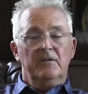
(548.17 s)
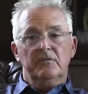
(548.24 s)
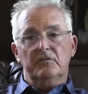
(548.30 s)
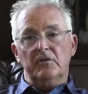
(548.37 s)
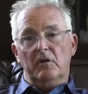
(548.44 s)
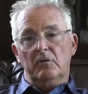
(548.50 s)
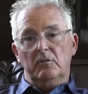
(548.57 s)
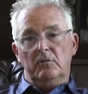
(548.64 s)

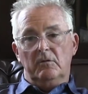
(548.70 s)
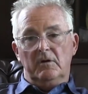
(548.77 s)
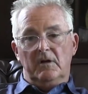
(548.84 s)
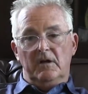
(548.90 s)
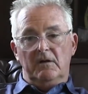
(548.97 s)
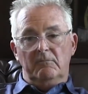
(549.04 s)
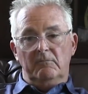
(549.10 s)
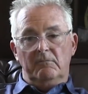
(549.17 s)
So
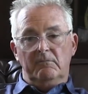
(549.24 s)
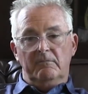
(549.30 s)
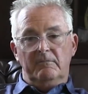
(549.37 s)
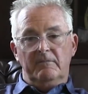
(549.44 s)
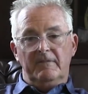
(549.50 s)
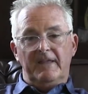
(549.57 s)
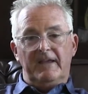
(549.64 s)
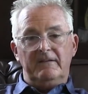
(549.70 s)
um,
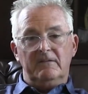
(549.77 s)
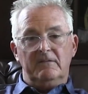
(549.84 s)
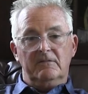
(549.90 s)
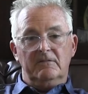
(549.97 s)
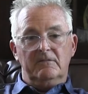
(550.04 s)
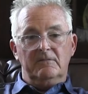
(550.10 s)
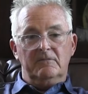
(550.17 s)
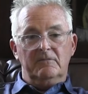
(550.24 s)
that